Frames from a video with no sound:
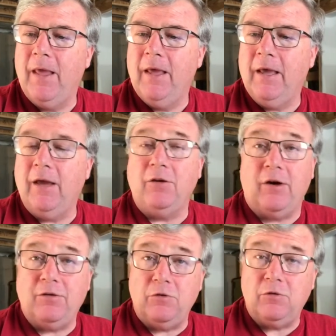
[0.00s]
or
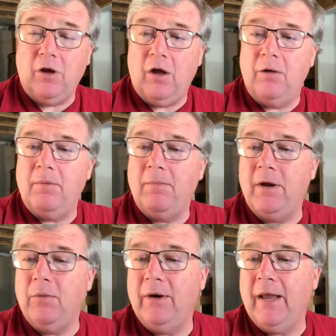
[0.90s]
as you saw, my
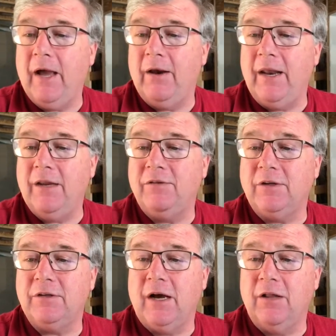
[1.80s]
money went down
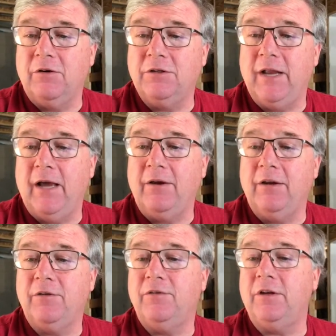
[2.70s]
$86 down to
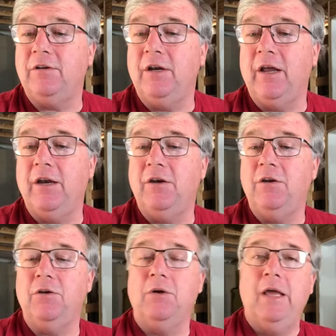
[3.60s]

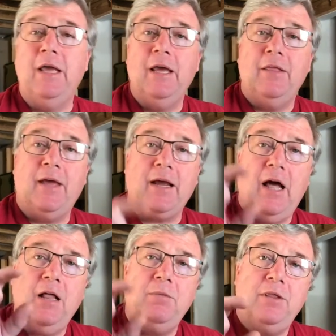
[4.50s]
$60.92. That
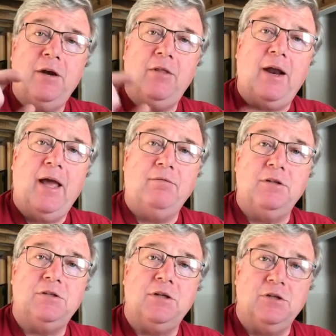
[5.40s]
column in there that I have
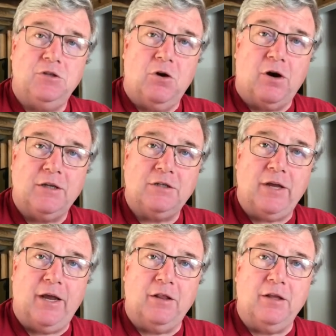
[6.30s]
listed as yard
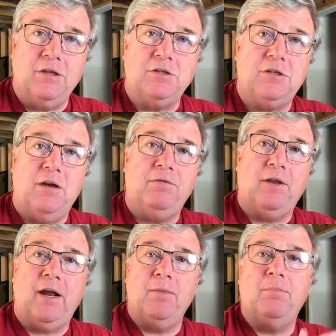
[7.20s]
sale is stuff
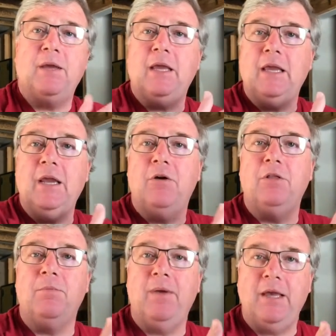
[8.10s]
that I'm picking here
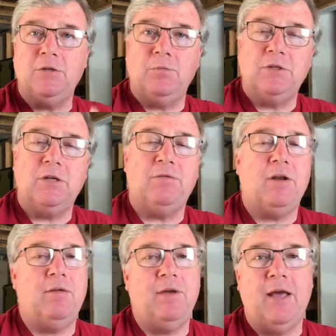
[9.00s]
in the basement, stuff
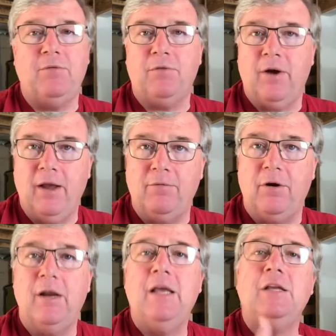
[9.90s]
that I've had
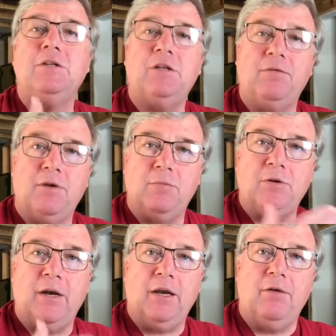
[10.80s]
forever, stuff that I'm
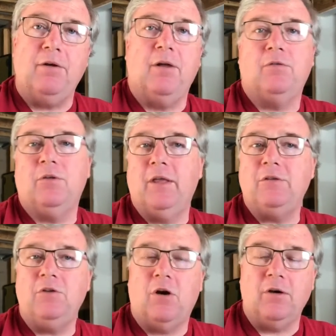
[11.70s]
trying to get rid of. So
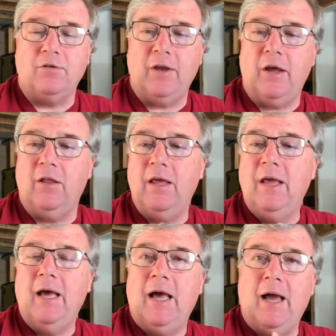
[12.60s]
that's yard sale.
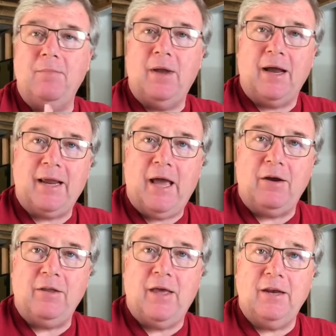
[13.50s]
I'm not
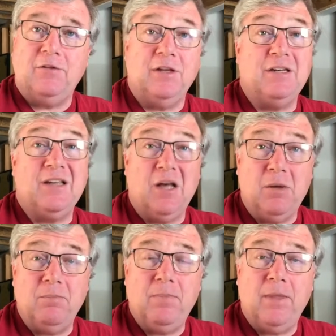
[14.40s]
counting that as income